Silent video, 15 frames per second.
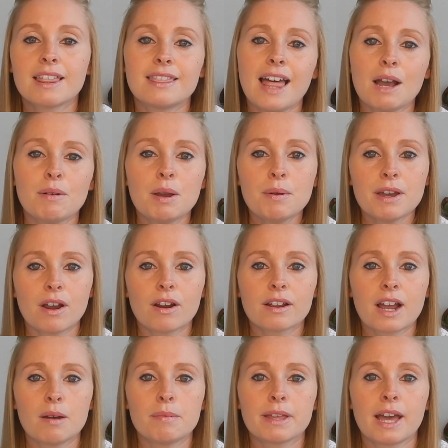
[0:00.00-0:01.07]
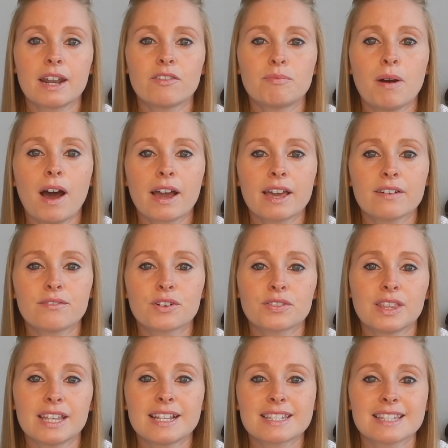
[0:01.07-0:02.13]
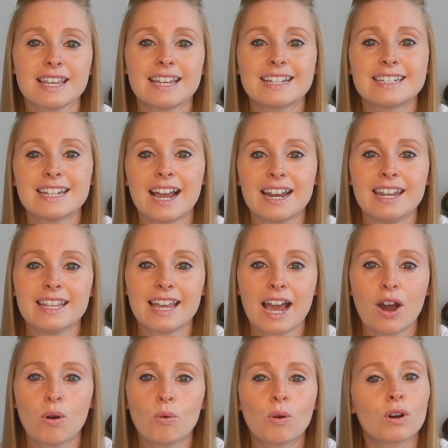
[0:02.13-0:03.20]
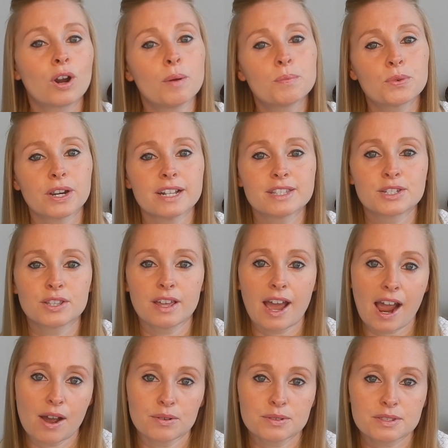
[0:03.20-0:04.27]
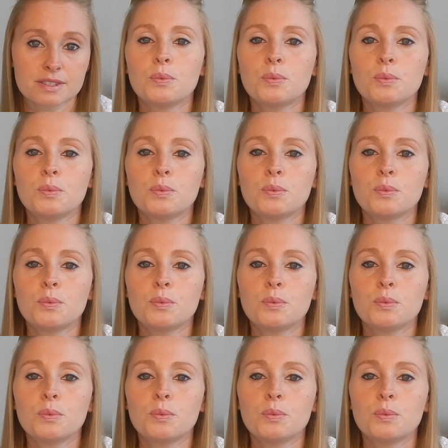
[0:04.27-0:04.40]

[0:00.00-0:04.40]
That way we aren't coming out of pocket for things like dining out or upgrades to the house.